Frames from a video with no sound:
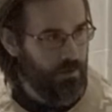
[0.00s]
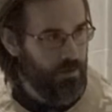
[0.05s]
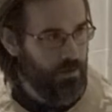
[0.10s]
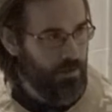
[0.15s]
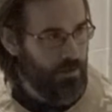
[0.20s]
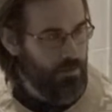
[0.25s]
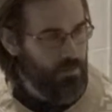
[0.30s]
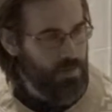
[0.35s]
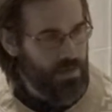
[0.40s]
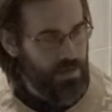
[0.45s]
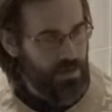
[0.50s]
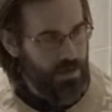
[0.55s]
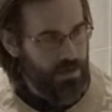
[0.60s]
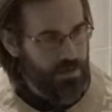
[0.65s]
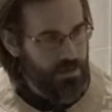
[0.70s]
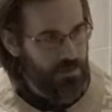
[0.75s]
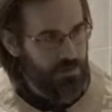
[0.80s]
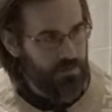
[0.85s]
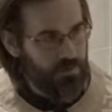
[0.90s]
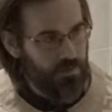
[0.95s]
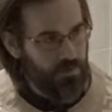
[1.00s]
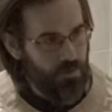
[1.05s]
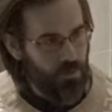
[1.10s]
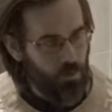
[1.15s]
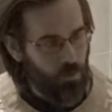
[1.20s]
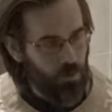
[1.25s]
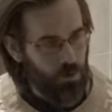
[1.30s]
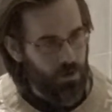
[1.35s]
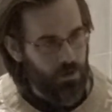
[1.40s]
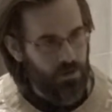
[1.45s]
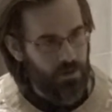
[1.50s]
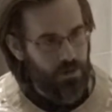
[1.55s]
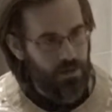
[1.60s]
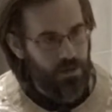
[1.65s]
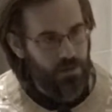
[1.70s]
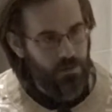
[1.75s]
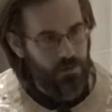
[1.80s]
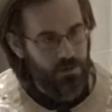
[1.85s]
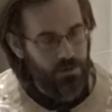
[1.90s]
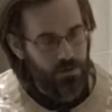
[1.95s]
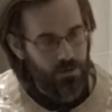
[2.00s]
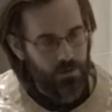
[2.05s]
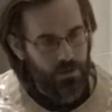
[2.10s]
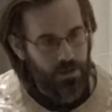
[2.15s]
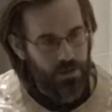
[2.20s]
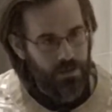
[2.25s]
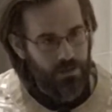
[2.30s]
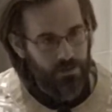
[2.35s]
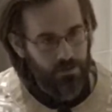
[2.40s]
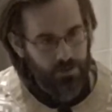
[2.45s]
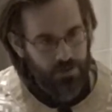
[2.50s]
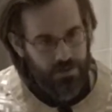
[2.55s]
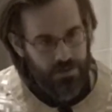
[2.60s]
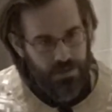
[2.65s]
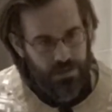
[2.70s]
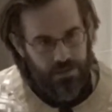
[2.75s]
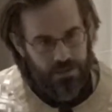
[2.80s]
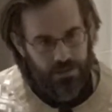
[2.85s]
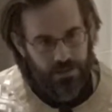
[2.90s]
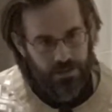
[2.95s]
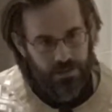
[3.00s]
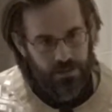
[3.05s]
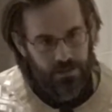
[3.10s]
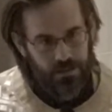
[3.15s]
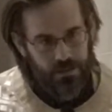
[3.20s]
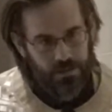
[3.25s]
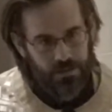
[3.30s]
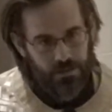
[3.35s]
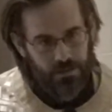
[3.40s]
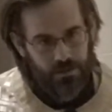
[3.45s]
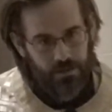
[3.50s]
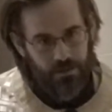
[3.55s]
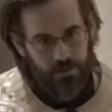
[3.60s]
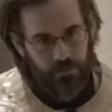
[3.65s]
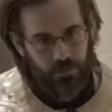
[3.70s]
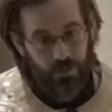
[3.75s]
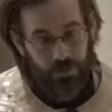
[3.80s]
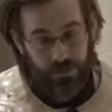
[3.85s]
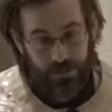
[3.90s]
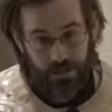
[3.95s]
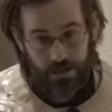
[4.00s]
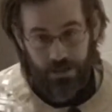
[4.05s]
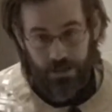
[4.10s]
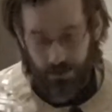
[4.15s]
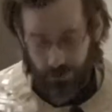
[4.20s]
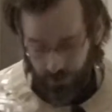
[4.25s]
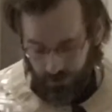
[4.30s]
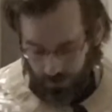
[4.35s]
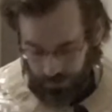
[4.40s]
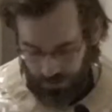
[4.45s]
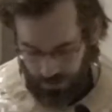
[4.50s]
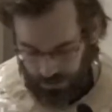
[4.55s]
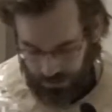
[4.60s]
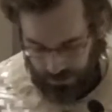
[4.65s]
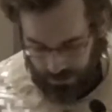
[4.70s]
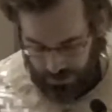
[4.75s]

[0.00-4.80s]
And because of the work that he was doing in the resistance, particularly to